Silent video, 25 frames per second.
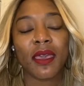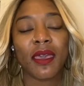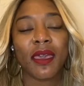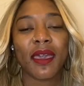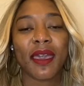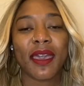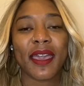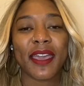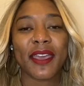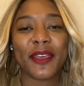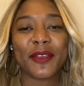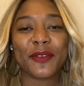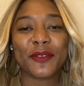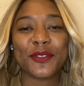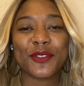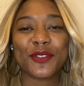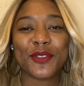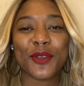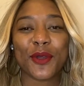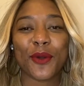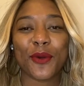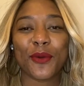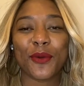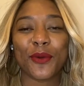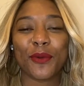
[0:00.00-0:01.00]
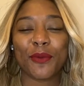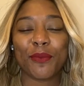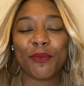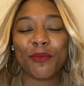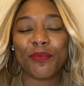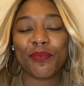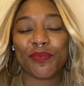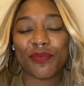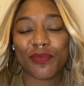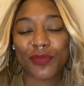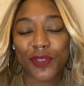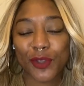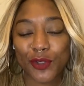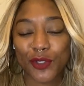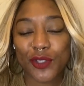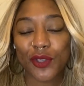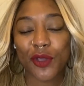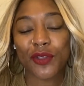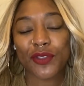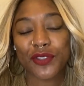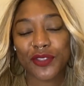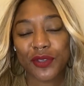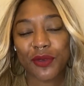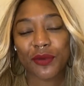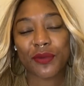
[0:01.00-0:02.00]
Uh, so there's
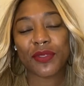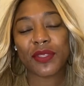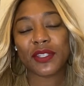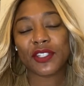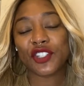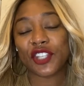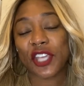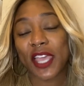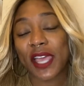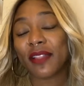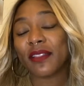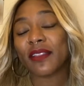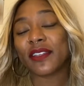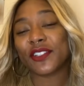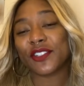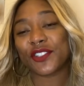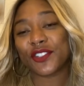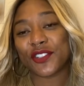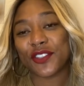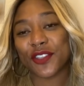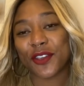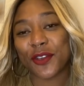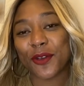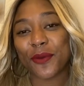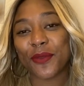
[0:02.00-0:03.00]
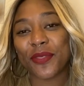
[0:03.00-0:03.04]
also the challenge, though,